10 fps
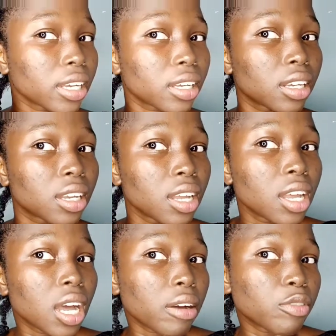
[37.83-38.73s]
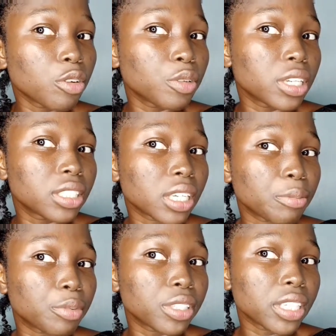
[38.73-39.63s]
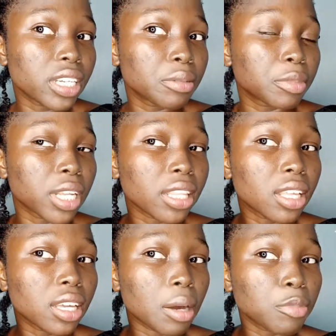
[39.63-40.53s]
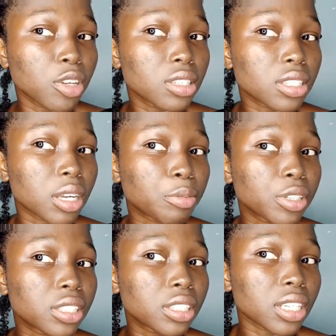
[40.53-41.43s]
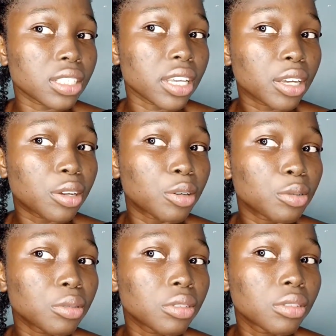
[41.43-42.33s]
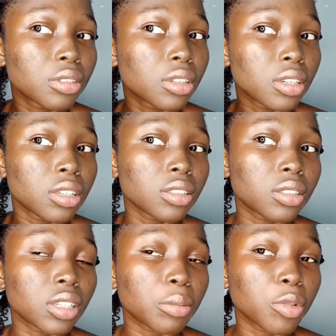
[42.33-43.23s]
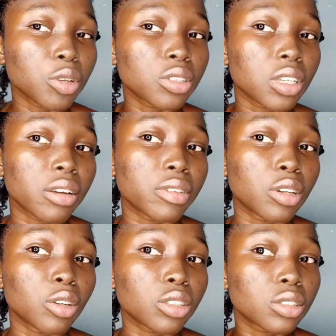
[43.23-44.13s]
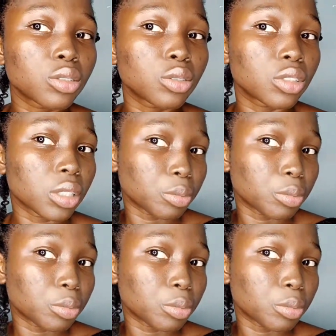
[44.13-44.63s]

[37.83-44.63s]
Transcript: the flakes from the oat gel really made my hair brittle. It made my hair feel hard.